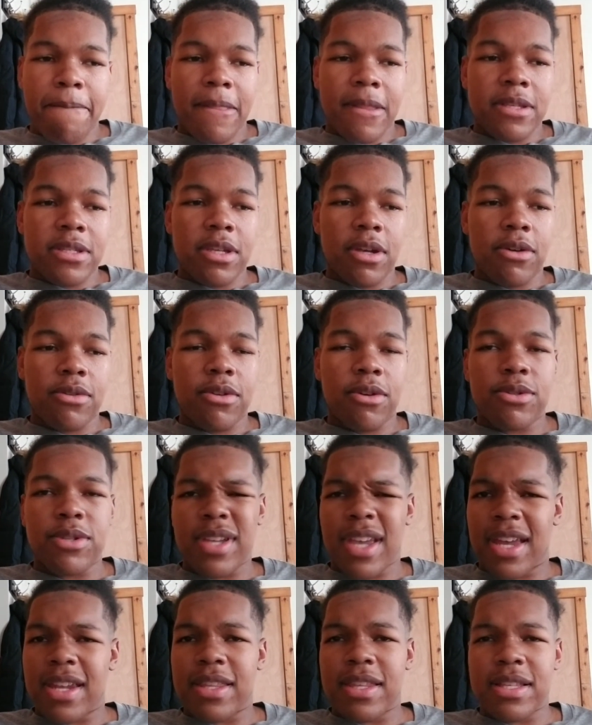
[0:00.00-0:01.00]
So those are
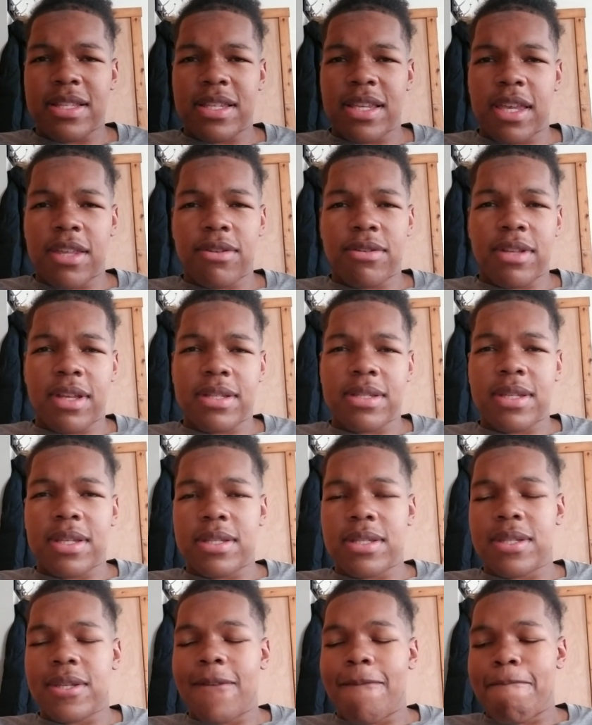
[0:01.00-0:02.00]
kind of linked together in that
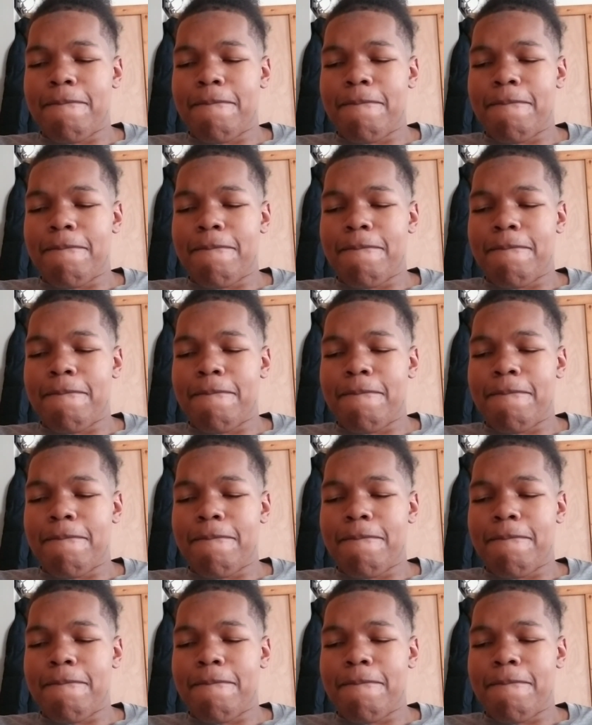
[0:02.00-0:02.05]
sense.